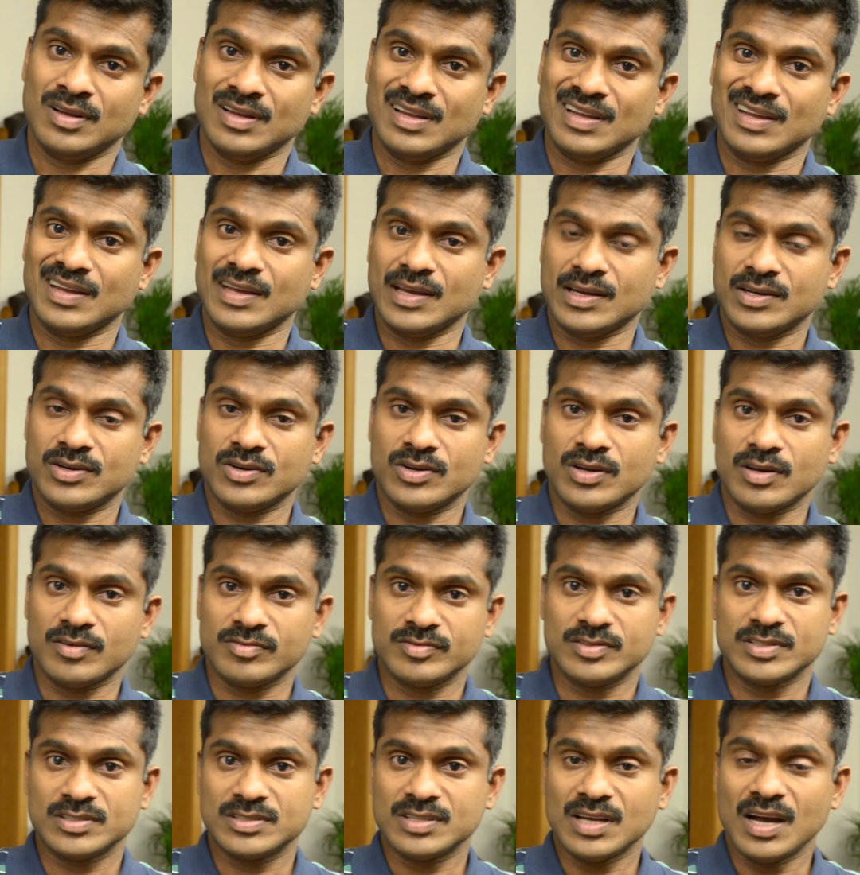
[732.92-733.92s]
get rid of
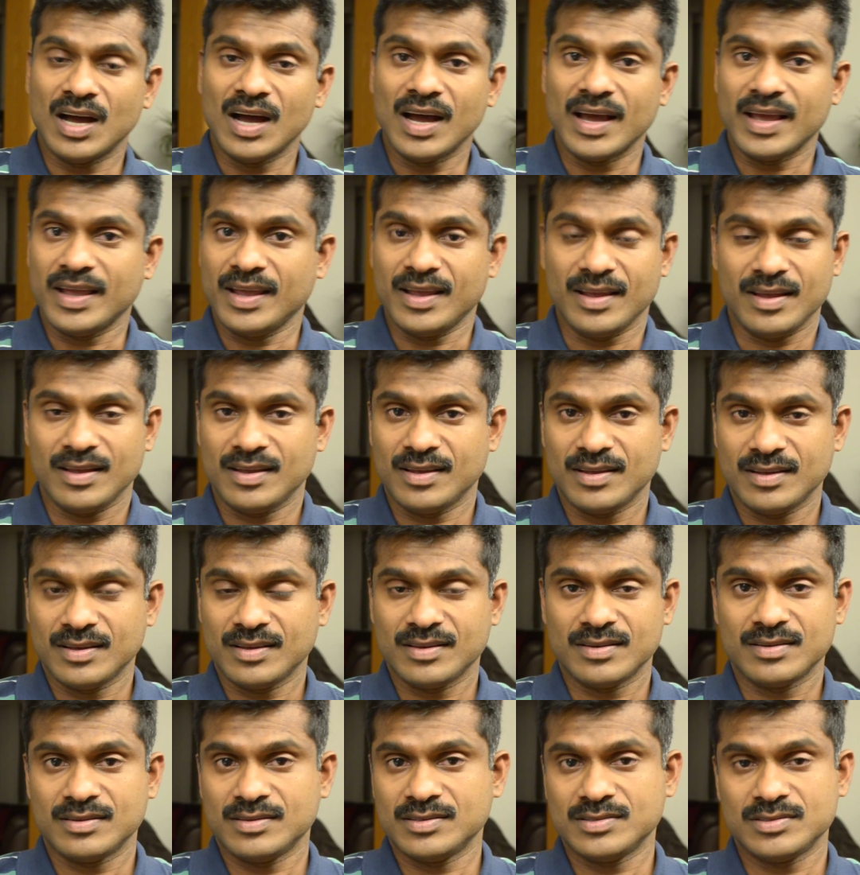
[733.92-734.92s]
this I.
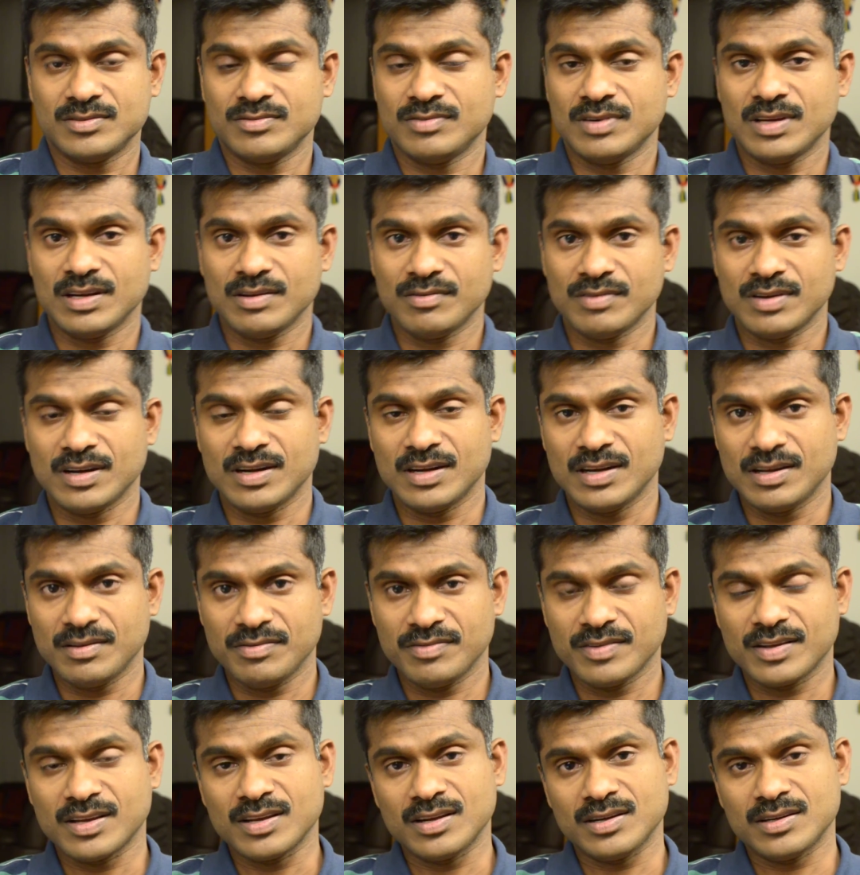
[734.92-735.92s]
It's very, very
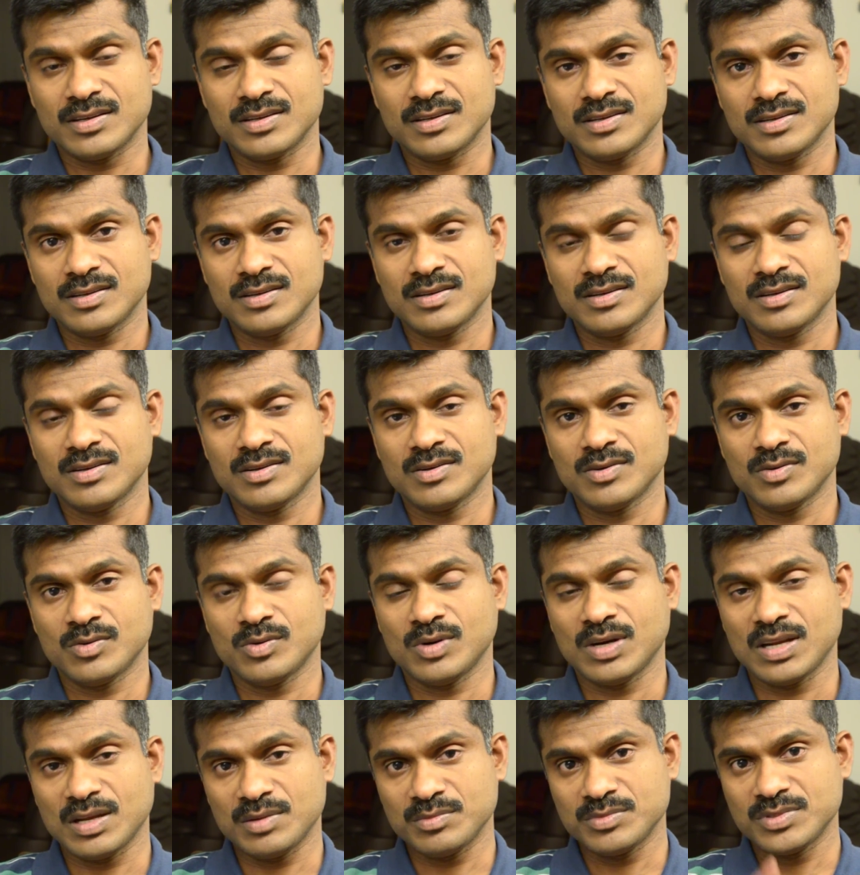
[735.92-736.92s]
difficult.
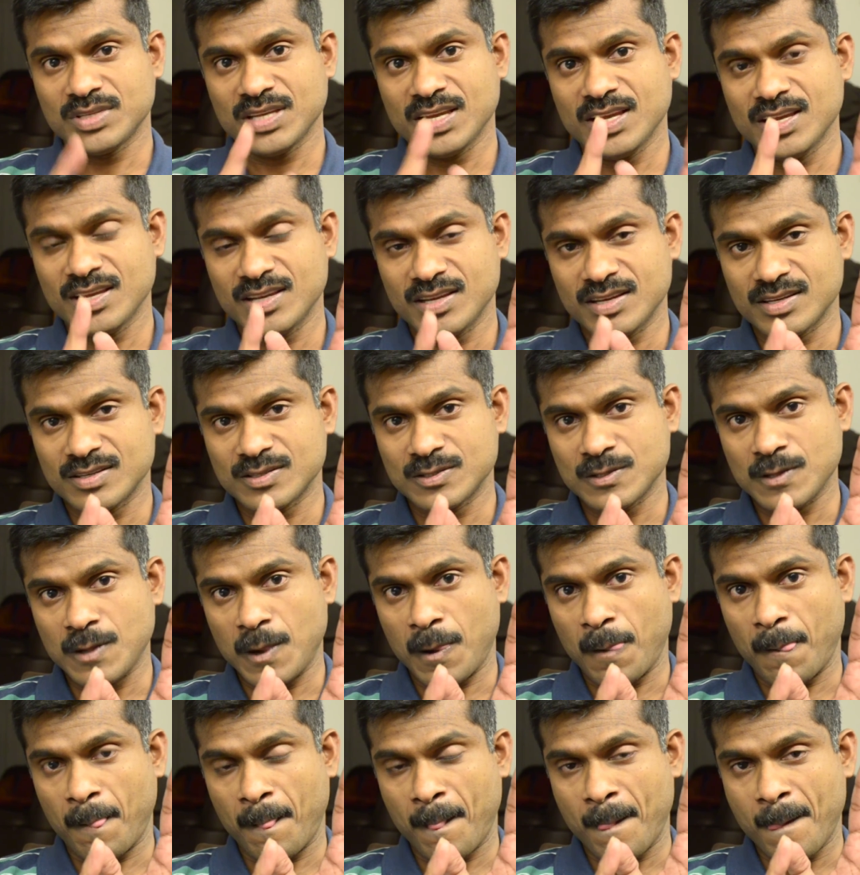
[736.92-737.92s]
What I'm saying is,
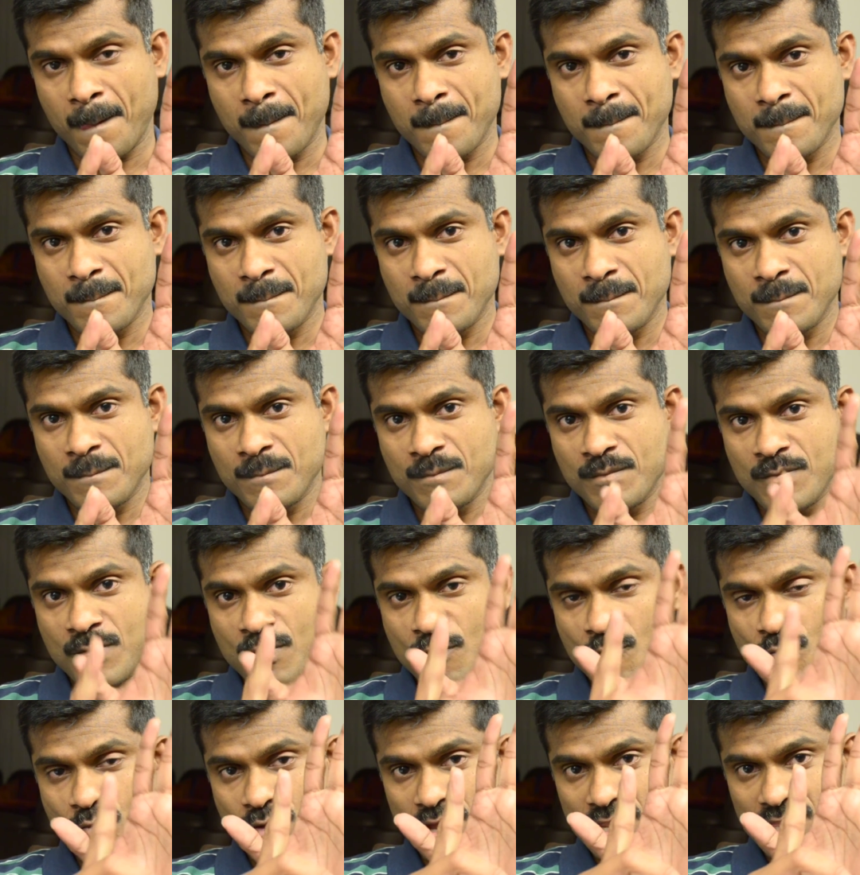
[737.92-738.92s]

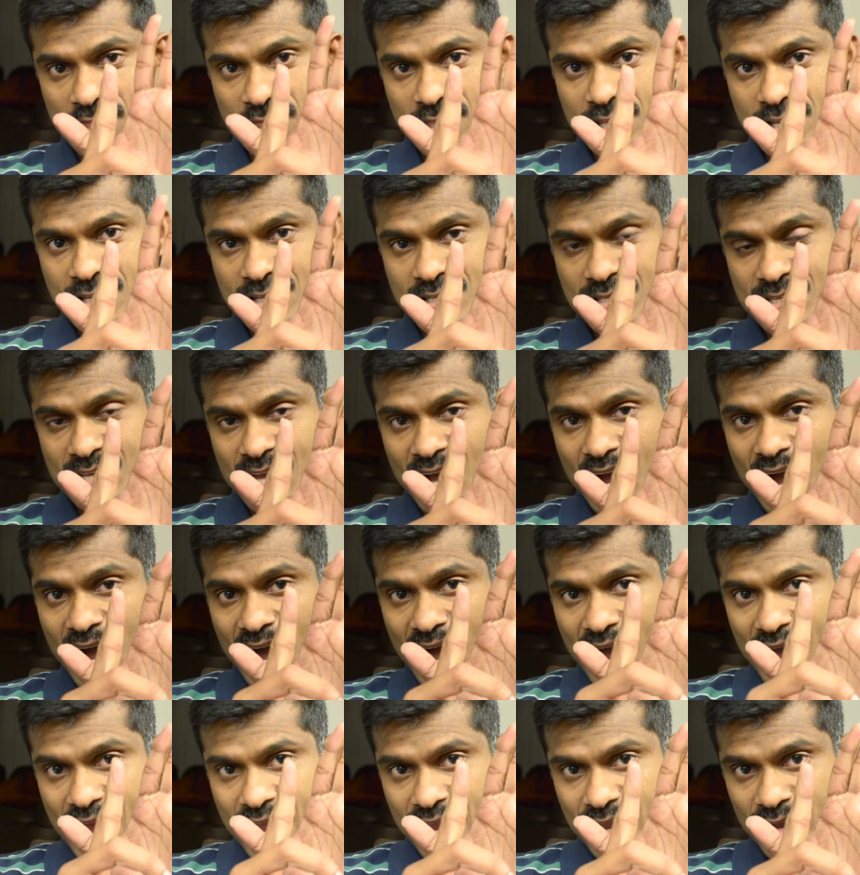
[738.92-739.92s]
when this
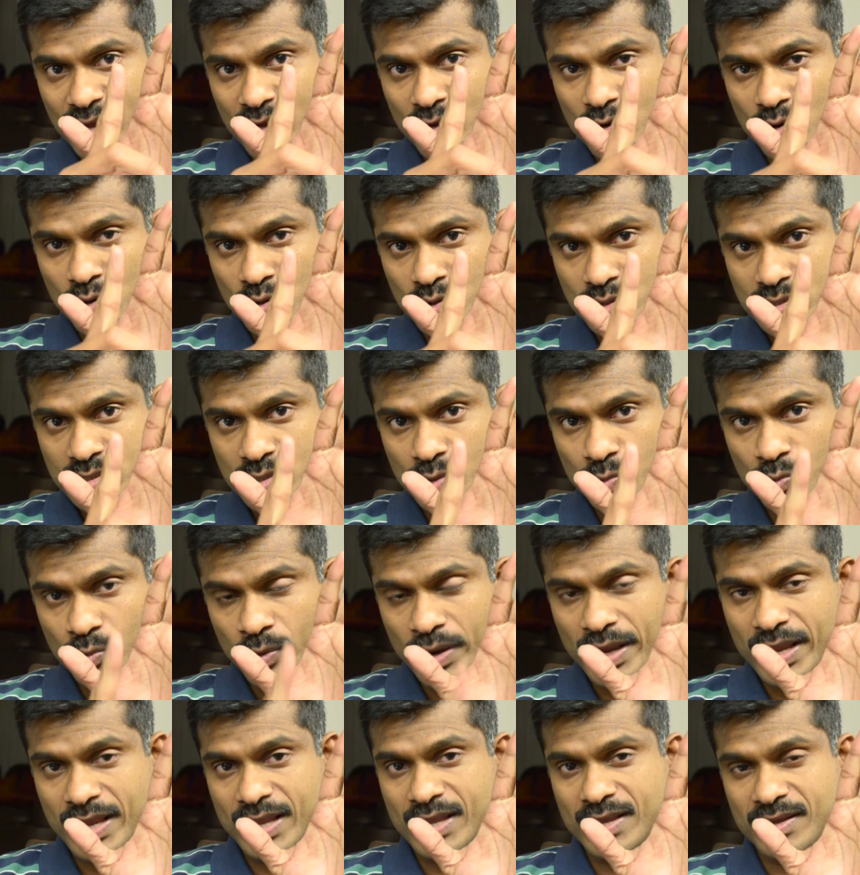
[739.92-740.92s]
I goes
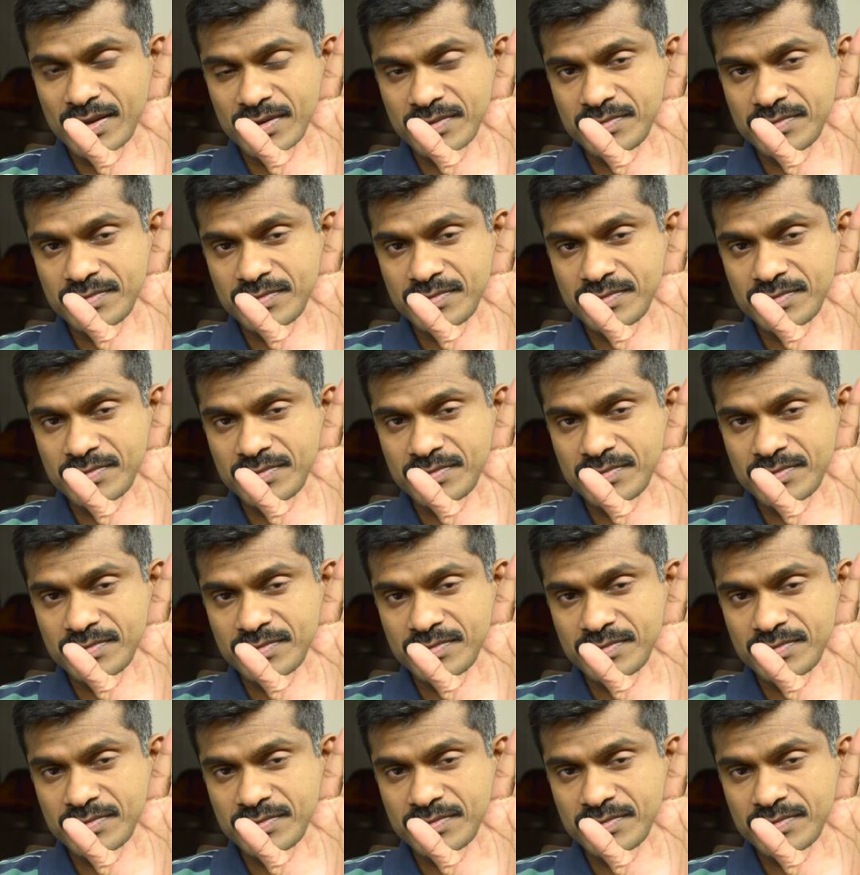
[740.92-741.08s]
away,